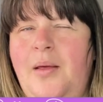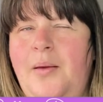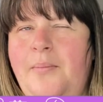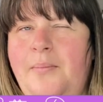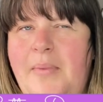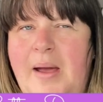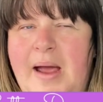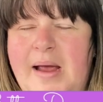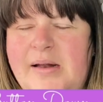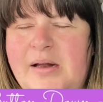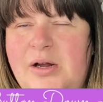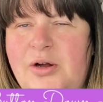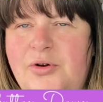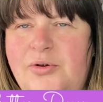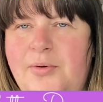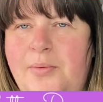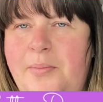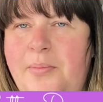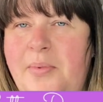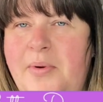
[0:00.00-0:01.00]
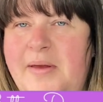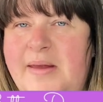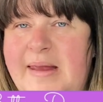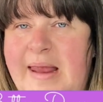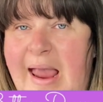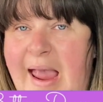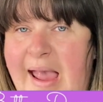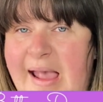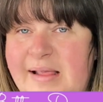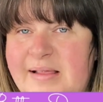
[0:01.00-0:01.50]
pattern
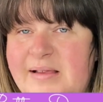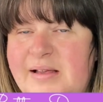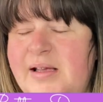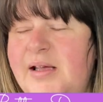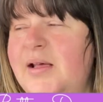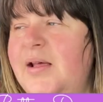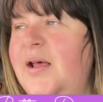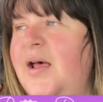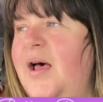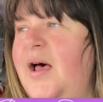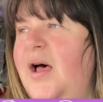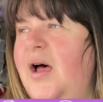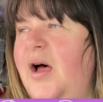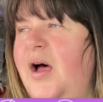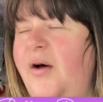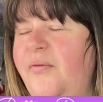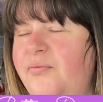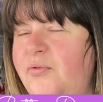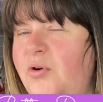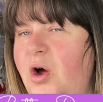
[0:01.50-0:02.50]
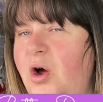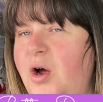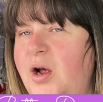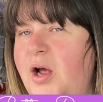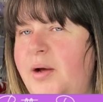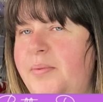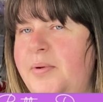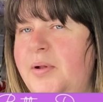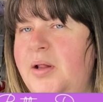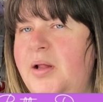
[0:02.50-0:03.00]
yet. I have a
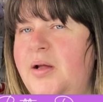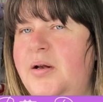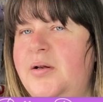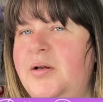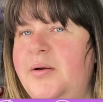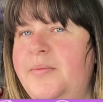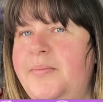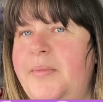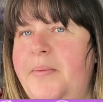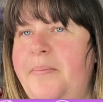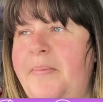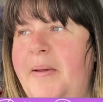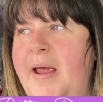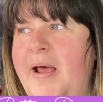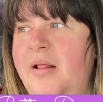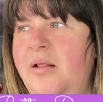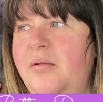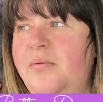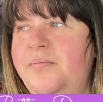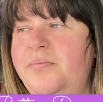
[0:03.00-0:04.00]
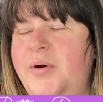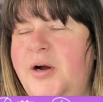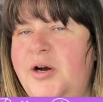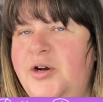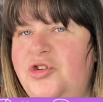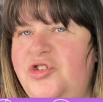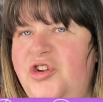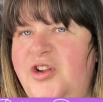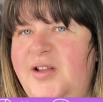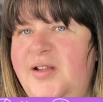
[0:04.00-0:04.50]
couple under my belt
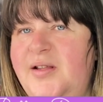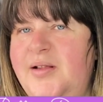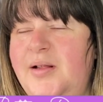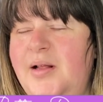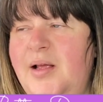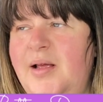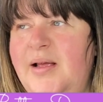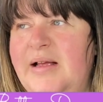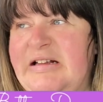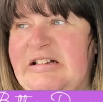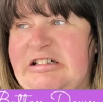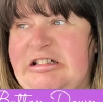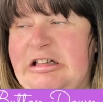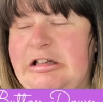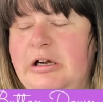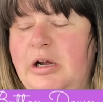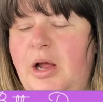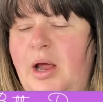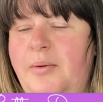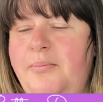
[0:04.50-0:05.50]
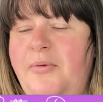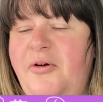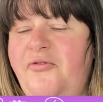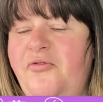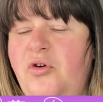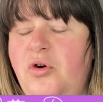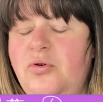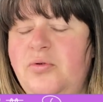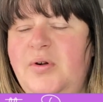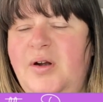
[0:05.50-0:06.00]
purchased in my
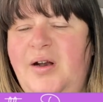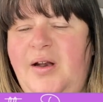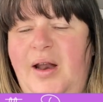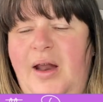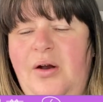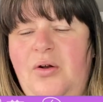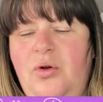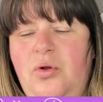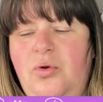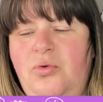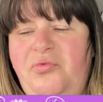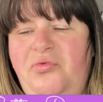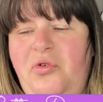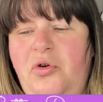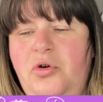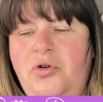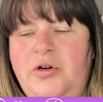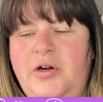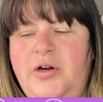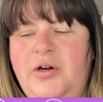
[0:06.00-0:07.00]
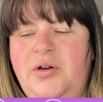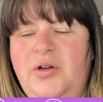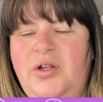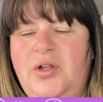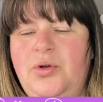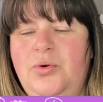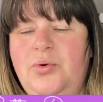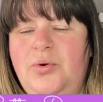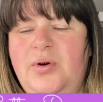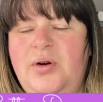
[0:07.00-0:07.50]
folder, download folder,
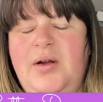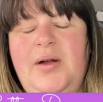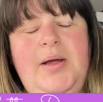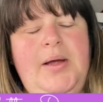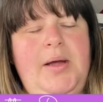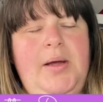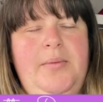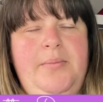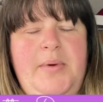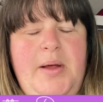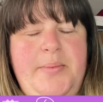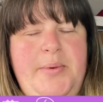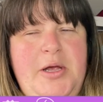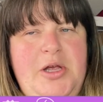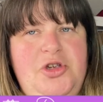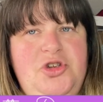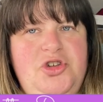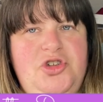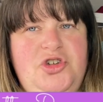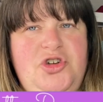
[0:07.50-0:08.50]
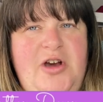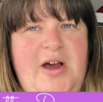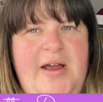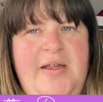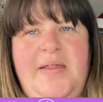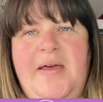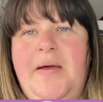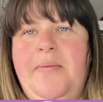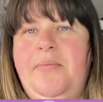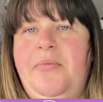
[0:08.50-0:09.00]
so maybe I should try
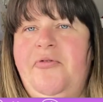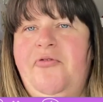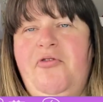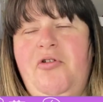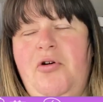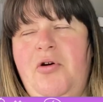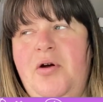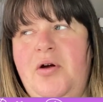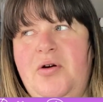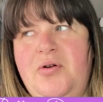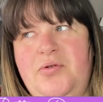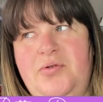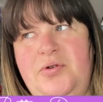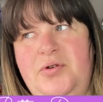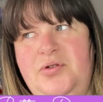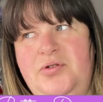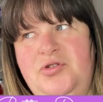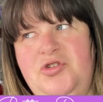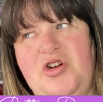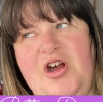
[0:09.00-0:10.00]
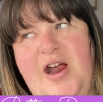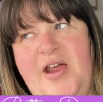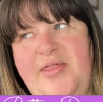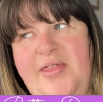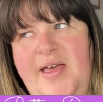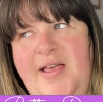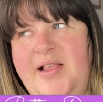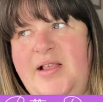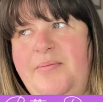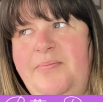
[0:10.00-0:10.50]
them before I go and try
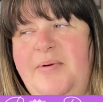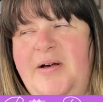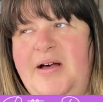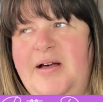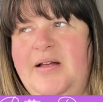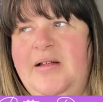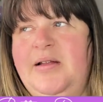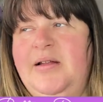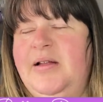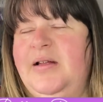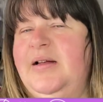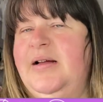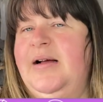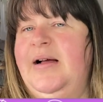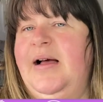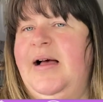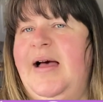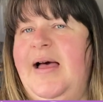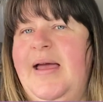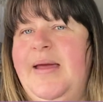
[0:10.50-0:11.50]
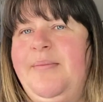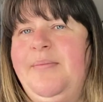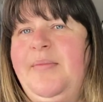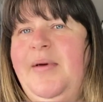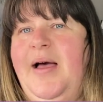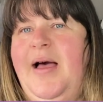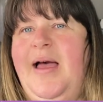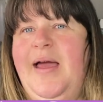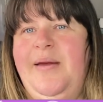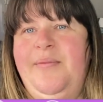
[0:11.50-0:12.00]
this. But
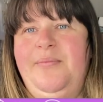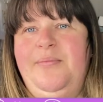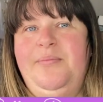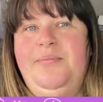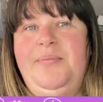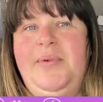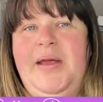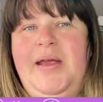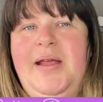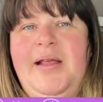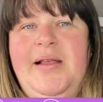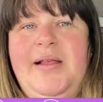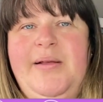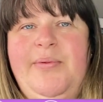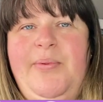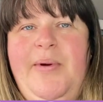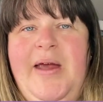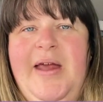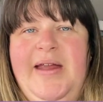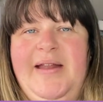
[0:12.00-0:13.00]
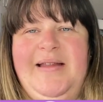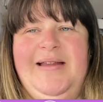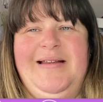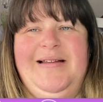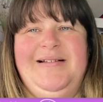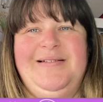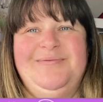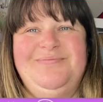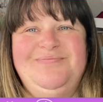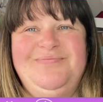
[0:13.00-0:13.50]
I'm being swayed.
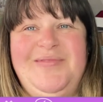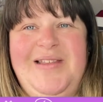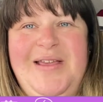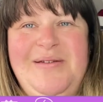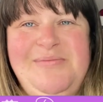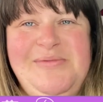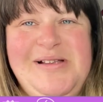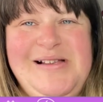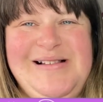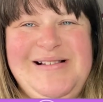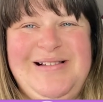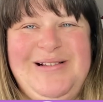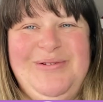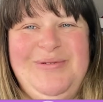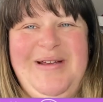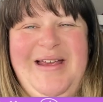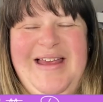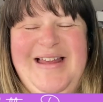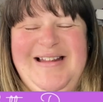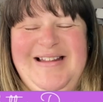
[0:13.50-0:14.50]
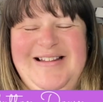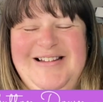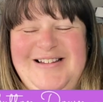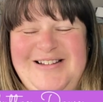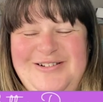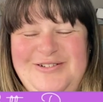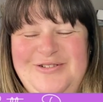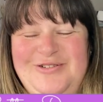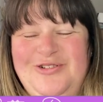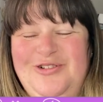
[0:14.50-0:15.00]
I'm being swayed
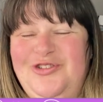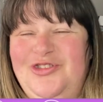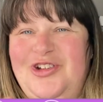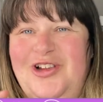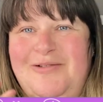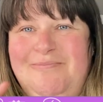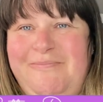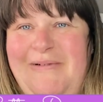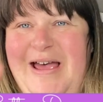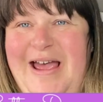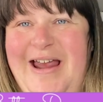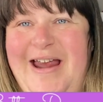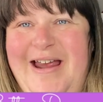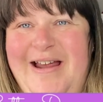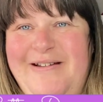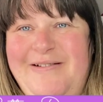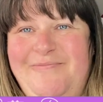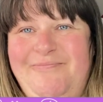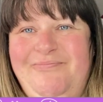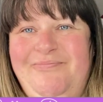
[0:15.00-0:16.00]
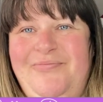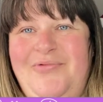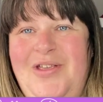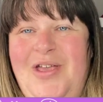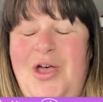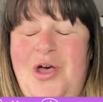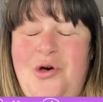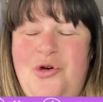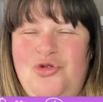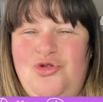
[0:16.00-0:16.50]
to go just buy it and
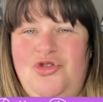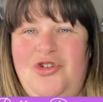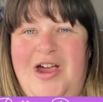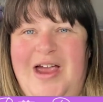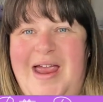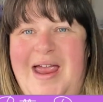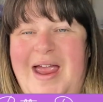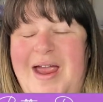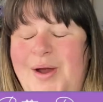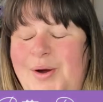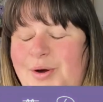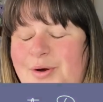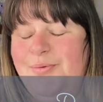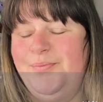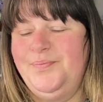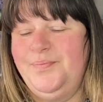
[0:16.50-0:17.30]
try it out.